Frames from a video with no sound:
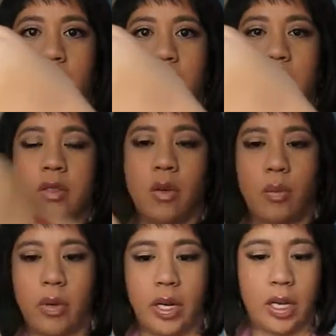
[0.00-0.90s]
it's so
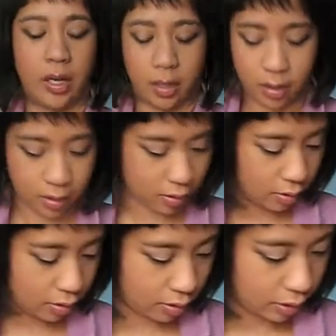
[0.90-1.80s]
pretty.
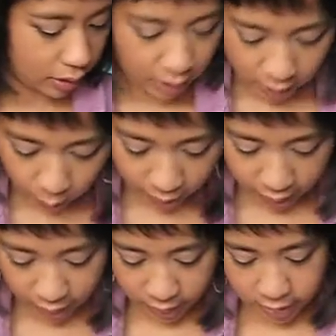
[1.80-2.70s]
Cannot
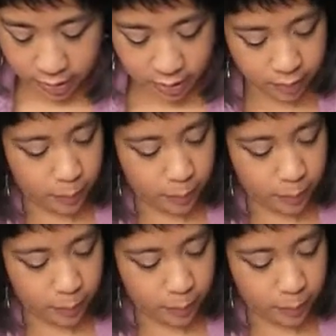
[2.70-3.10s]
wait